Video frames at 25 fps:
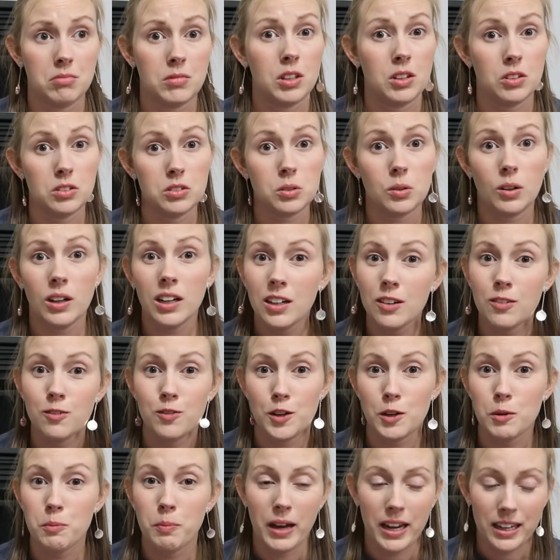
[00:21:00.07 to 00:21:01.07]
there's quite a
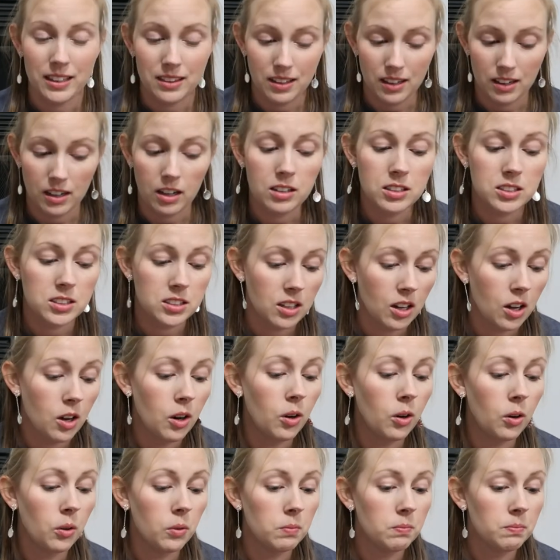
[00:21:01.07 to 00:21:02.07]
few back there,
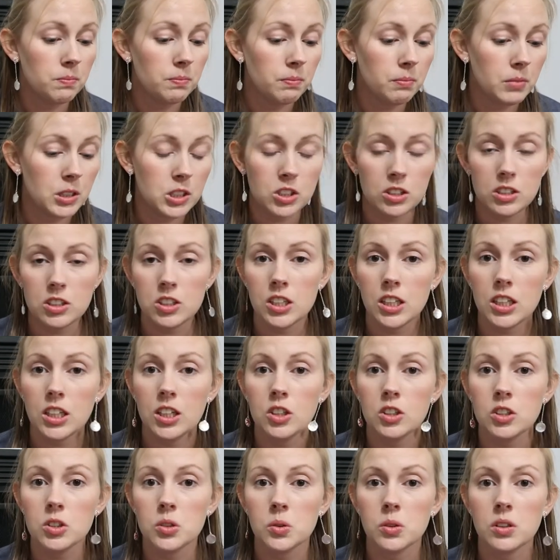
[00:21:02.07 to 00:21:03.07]
so be sure to check
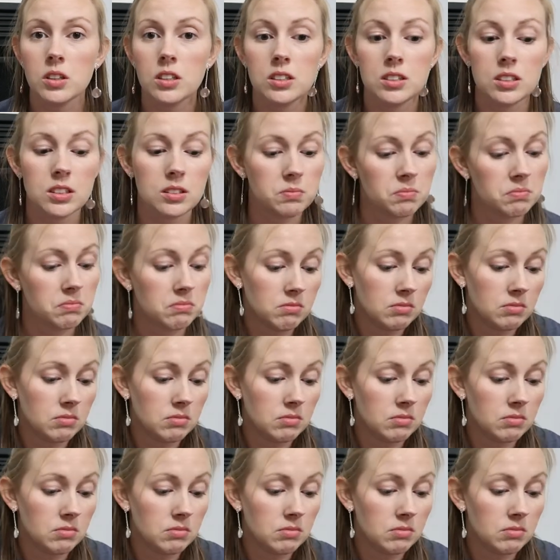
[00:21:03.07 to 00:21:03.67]
your stores.